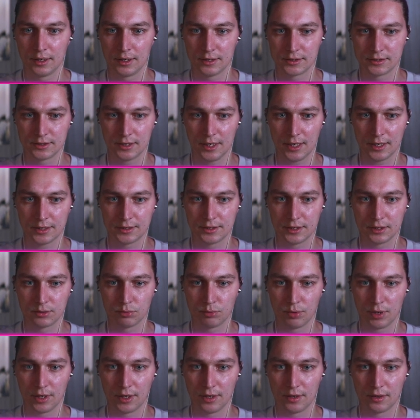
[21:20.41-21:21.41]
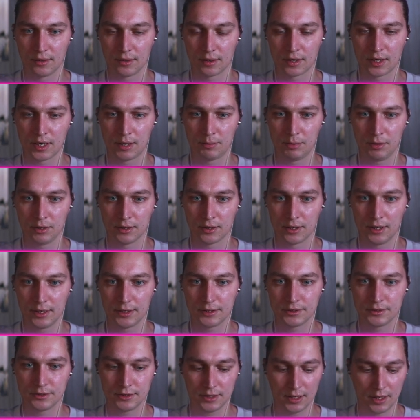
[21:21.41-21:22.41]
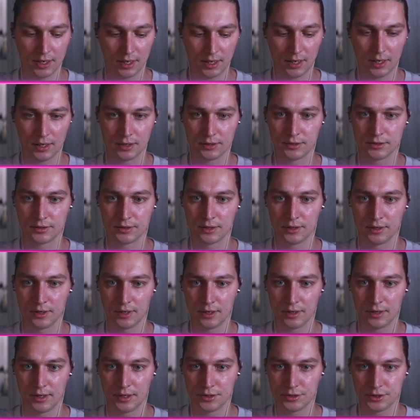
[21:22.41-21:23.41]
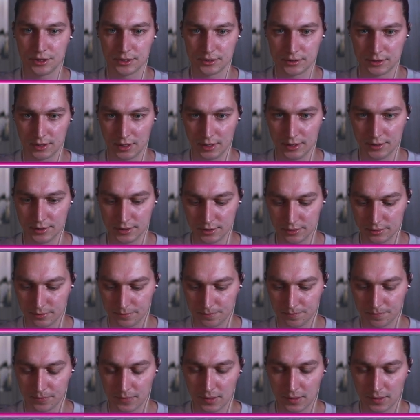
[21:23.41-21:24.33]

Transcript: select it with a couple clicks, and then just delete it.